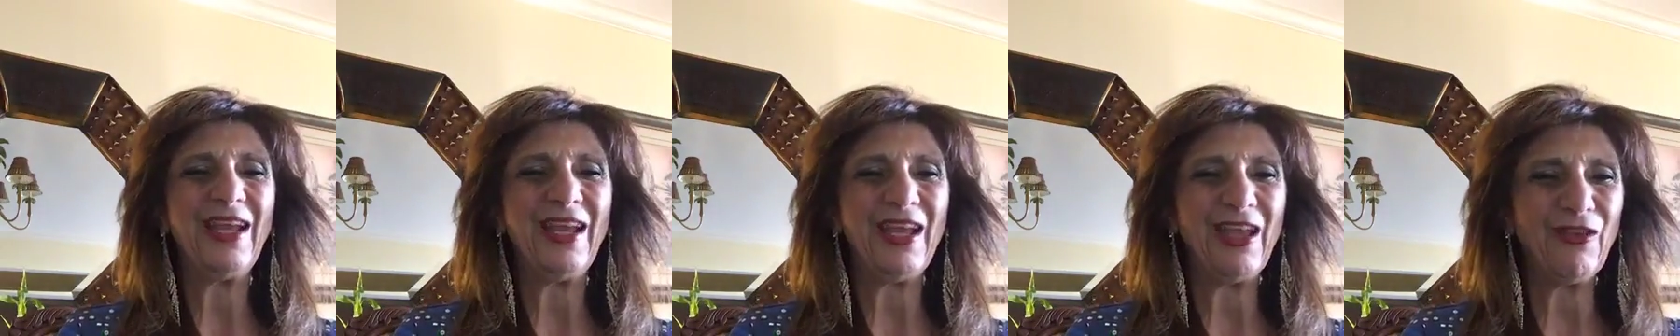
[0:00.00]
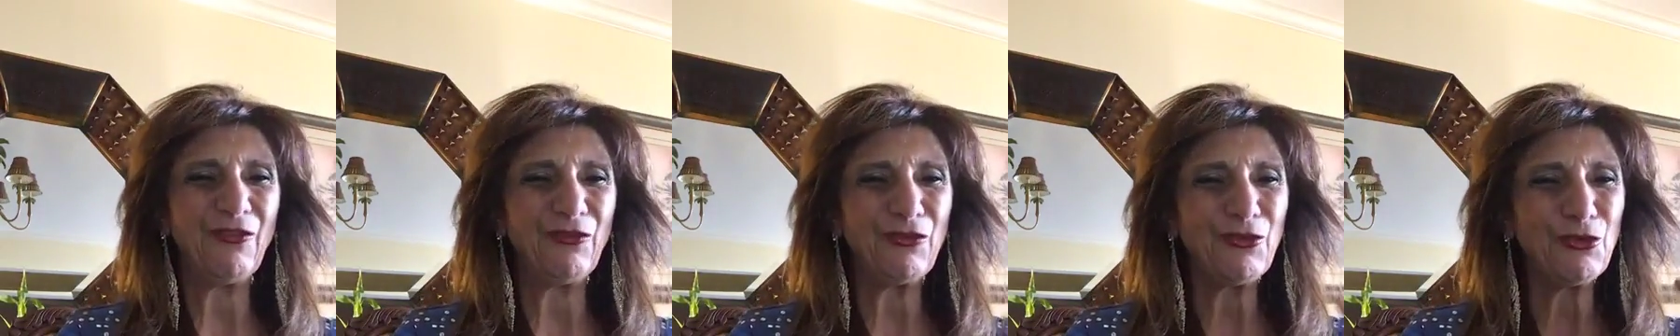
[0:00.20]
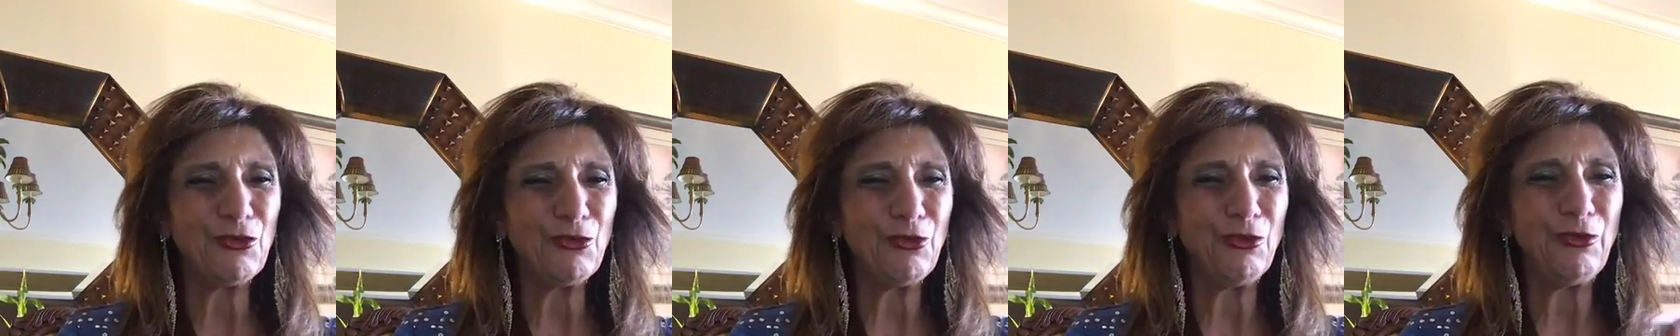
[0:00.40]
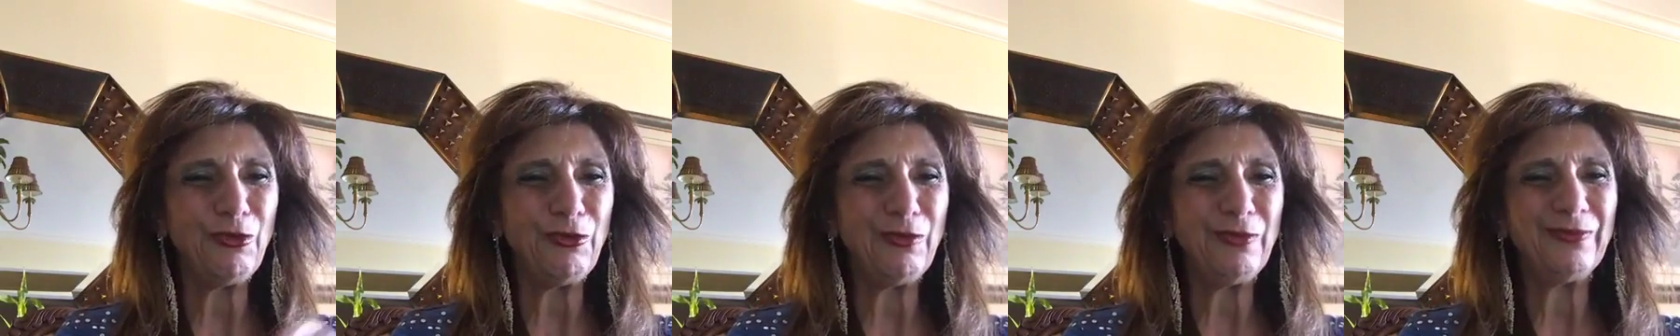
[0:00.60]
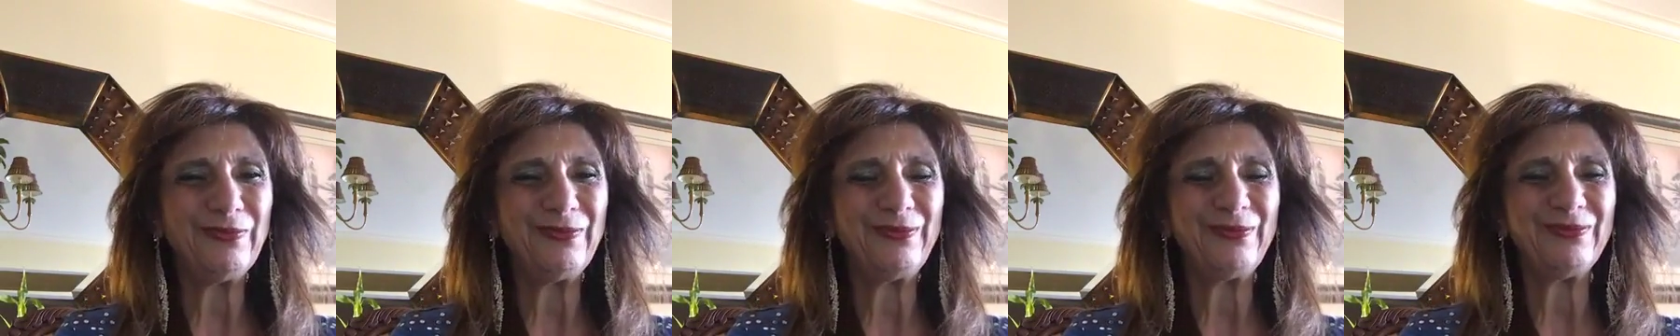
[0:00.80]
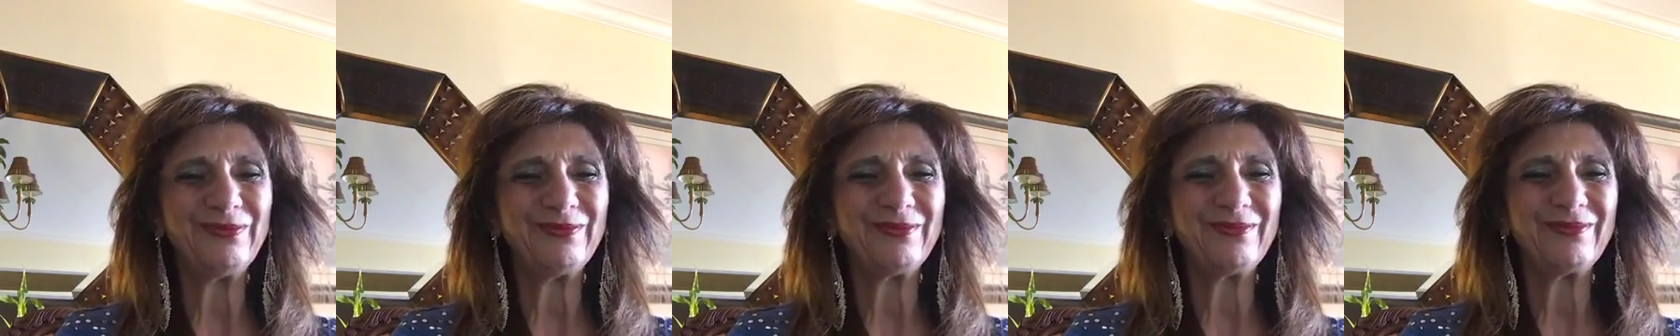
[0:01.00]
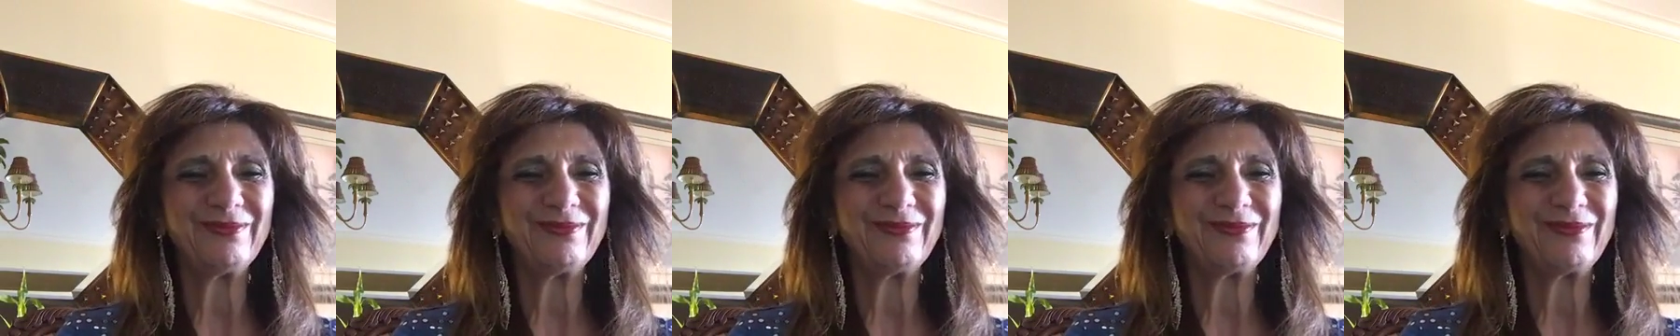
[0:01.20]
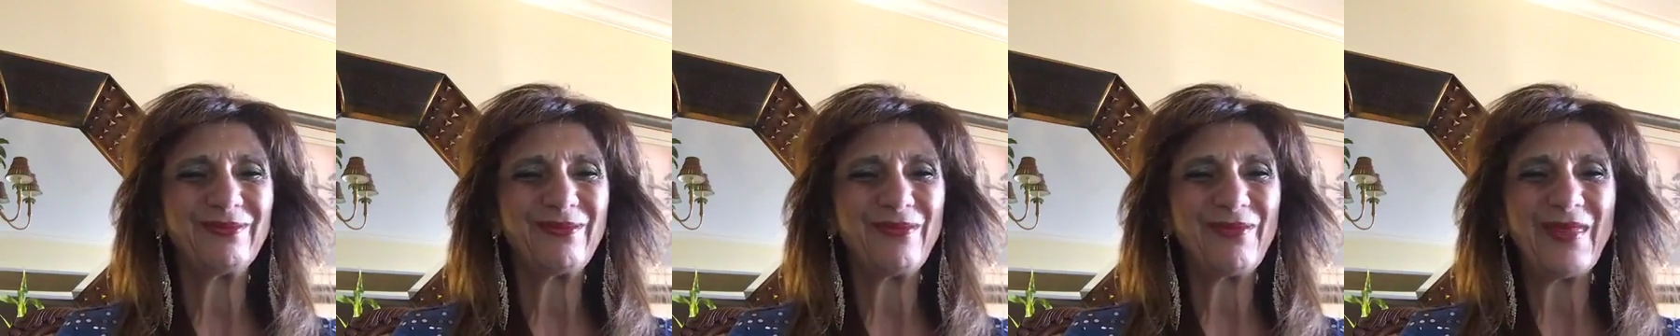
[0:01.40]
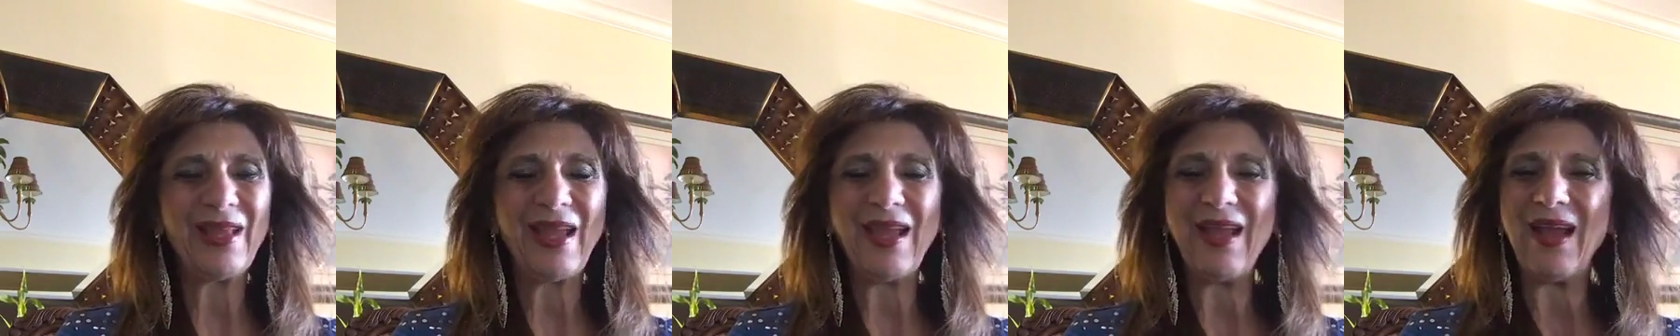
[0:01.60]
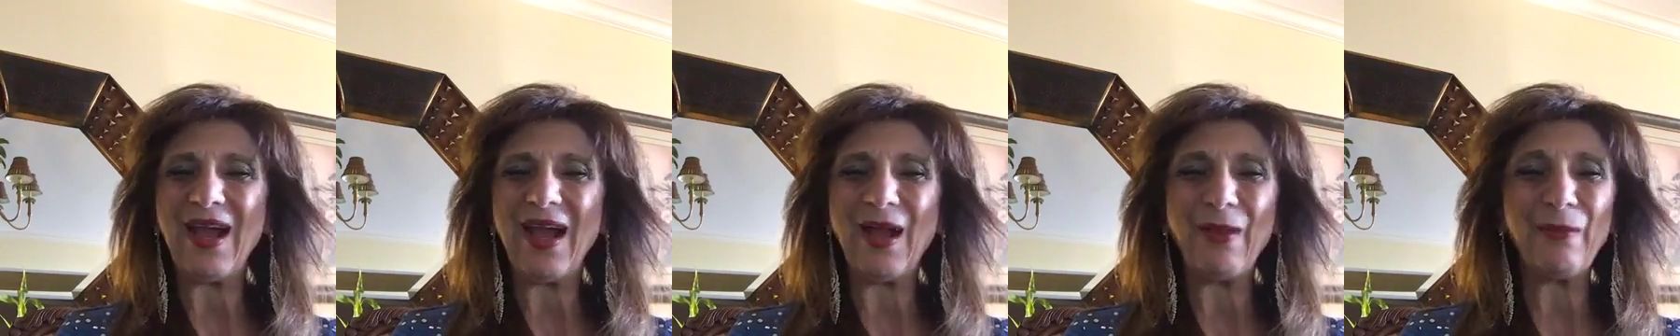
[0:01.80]
If you do,
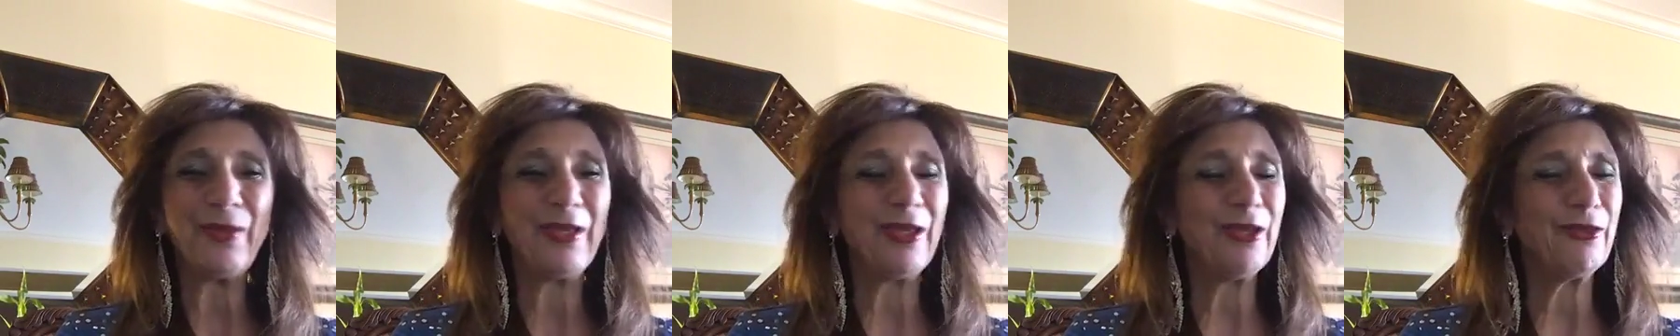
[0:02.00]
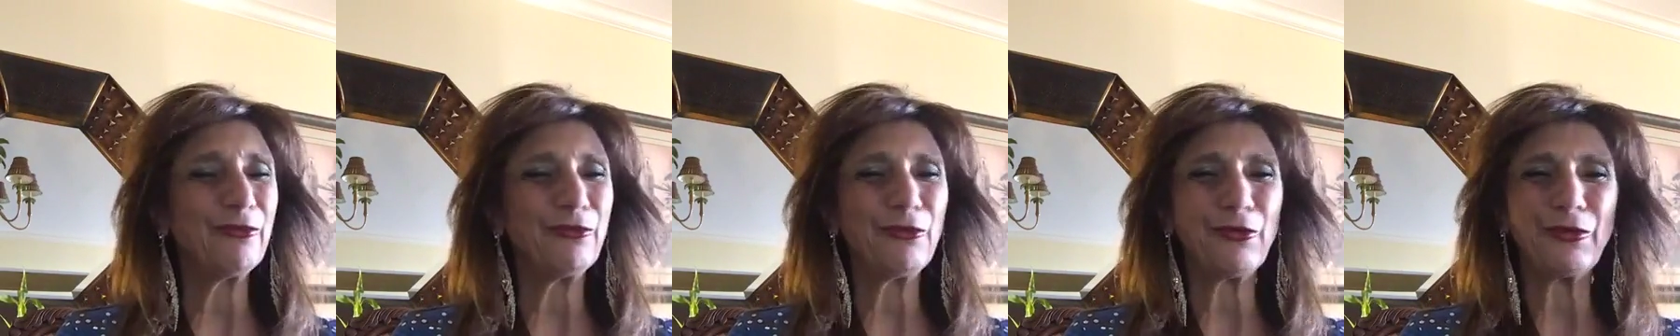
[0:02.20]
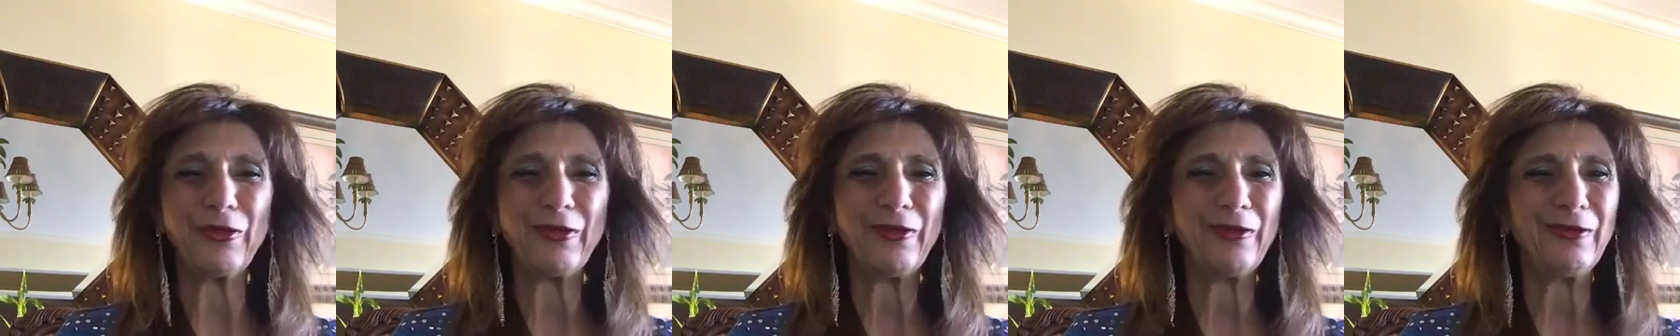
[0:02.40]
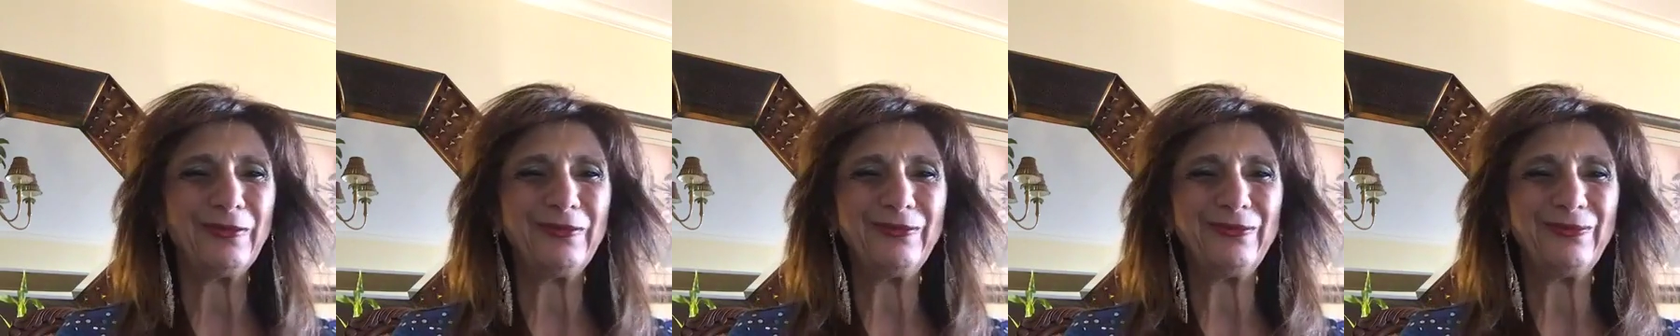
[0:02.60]
I'm here for you.